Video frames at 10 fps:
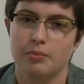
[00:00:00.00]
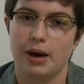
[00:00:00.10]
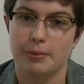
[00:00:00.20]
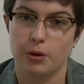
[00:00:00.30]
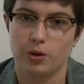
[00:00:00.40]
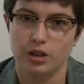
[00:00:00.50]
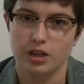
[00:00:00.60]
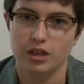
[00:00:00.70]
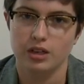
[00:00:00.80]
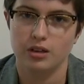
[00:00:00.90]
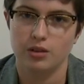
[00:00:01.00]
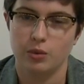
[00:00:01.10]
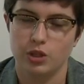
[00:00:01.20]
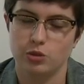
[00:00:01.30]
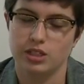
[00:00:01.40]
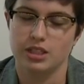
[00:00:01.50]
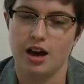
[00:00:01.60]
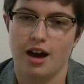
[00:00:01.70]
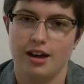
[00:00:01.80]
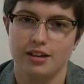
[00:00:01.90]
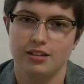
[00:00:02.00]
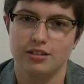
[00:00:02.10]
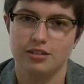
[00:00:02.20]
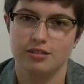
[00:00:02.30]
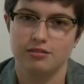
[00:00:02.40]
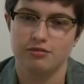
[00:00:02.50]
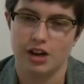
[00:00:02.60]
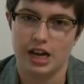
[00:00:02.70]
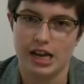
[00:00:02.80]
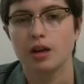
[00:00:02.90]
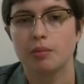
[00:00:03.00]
bipolar, which was not funny.